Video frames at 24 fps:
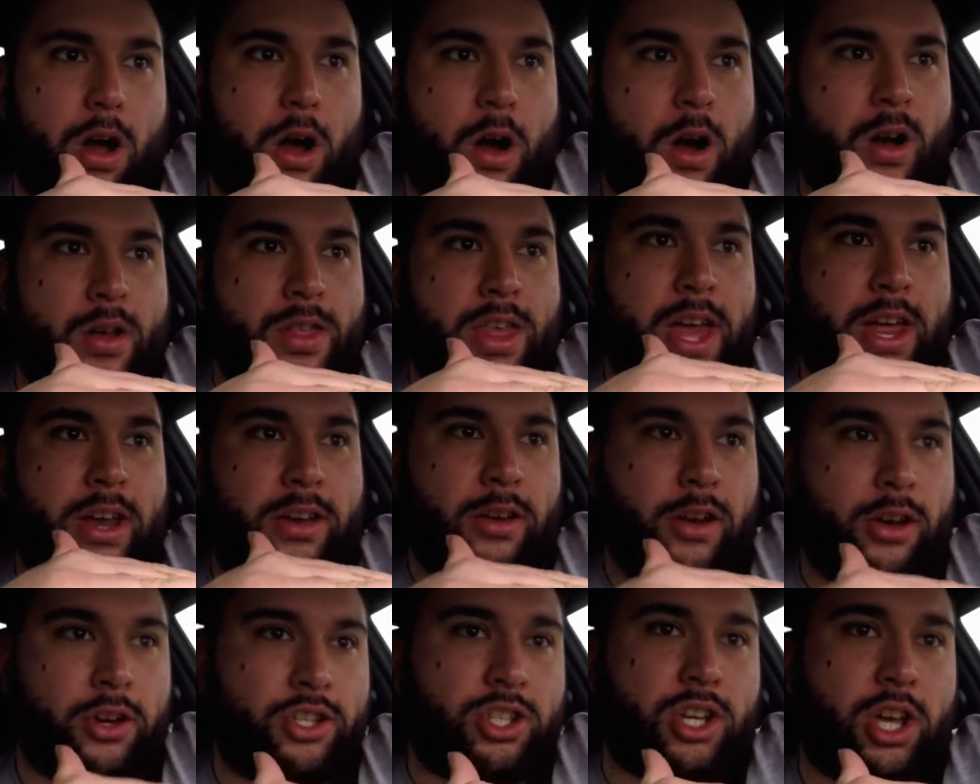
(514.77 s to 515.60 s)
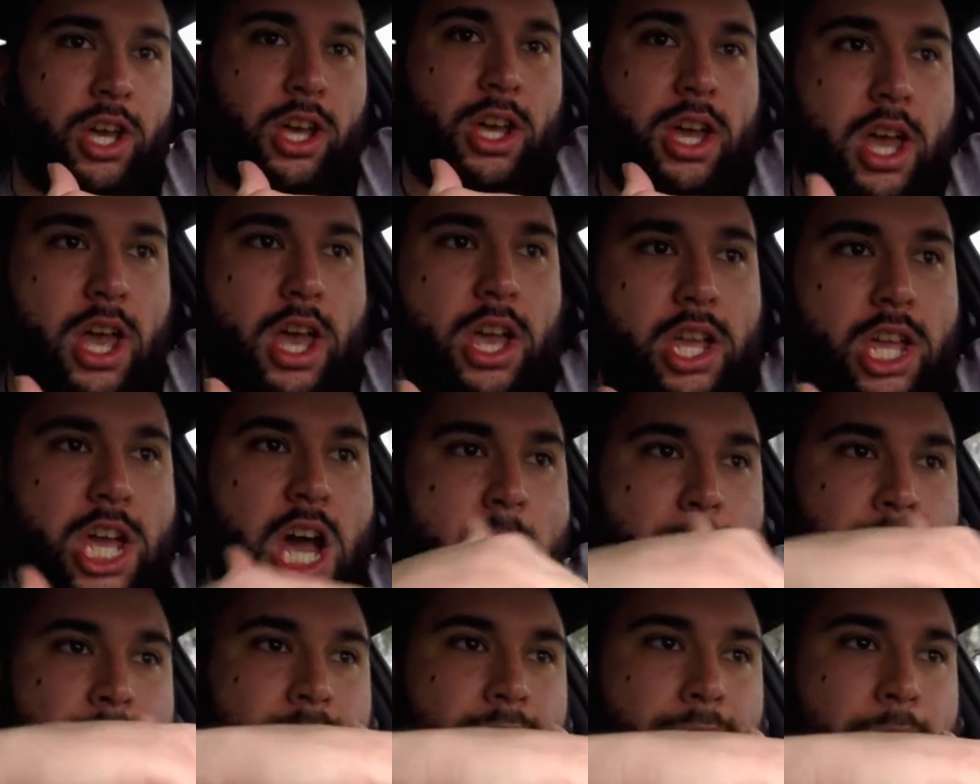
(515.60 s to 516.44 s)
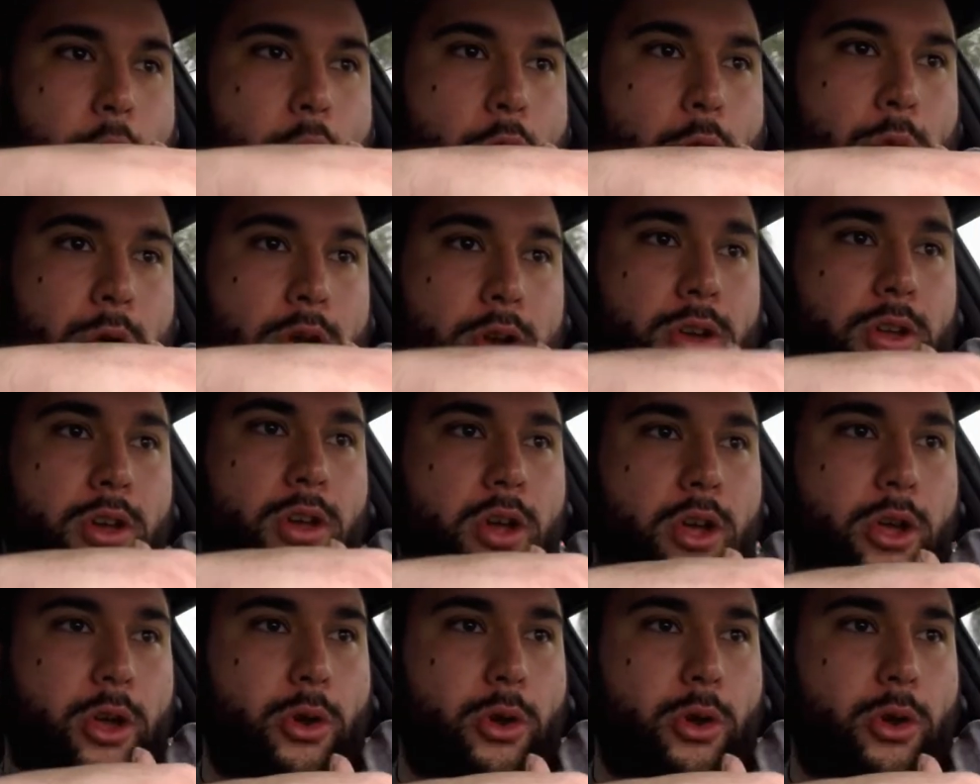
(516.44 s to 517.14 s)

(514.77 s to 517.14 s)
all that inertia comes forward,